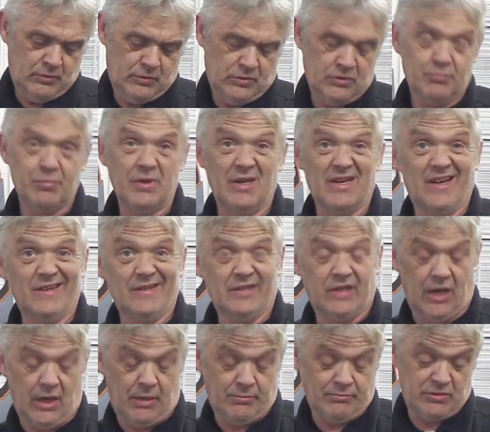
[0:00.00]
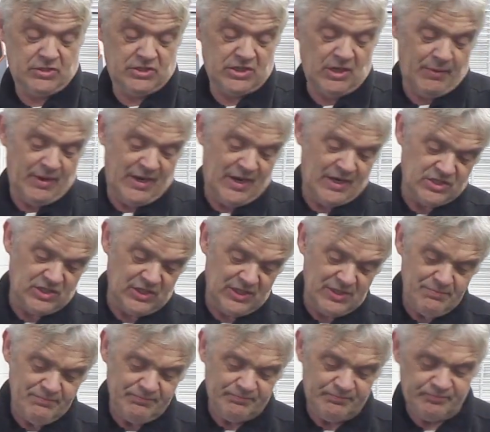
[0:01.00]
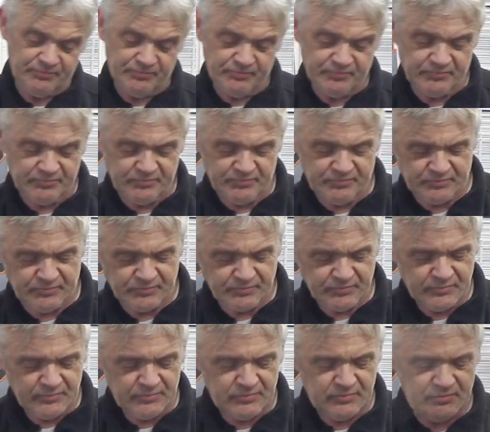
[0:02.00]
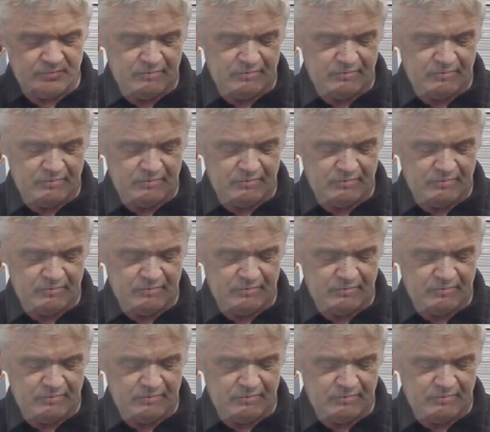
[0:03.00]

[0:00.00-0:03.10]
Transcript: It's a bit like um, sewing actually. There you go,